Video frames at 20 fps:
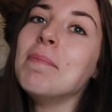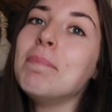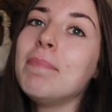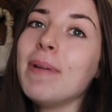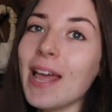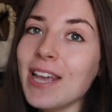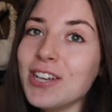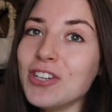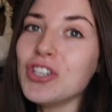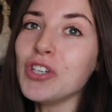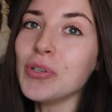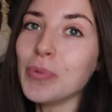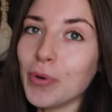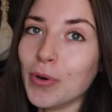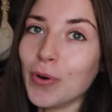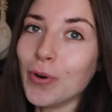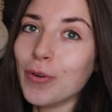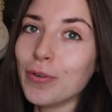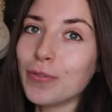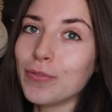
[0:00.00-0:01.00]
bless you
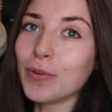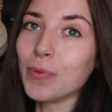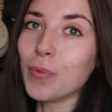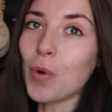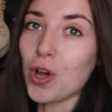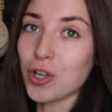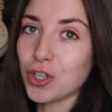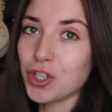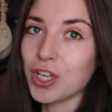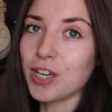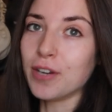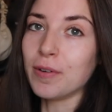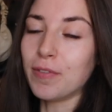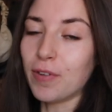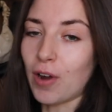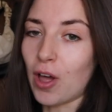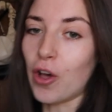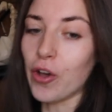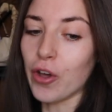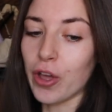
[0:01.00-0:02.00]
all for watching a
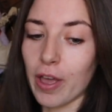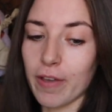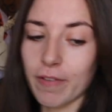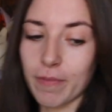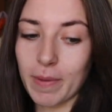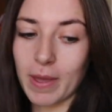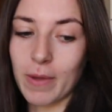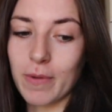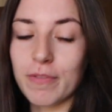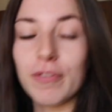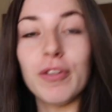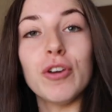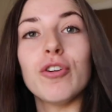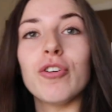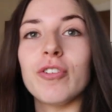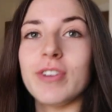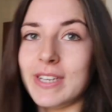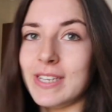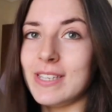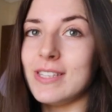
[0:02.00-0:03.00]
vlog of me with the
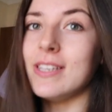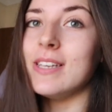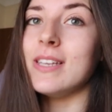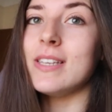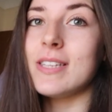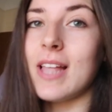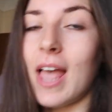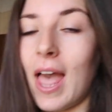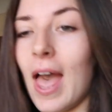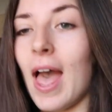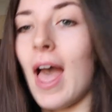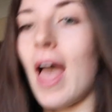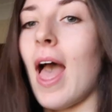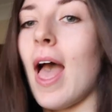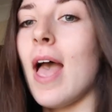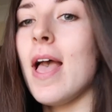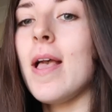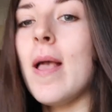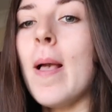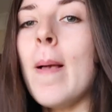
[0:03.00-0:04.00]
greasiest
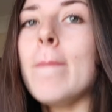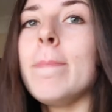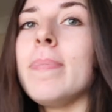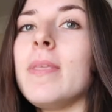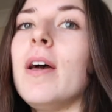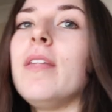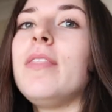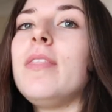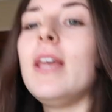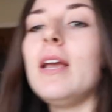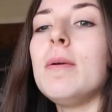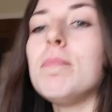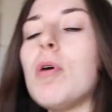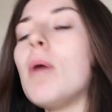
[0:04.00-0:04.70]
hair I think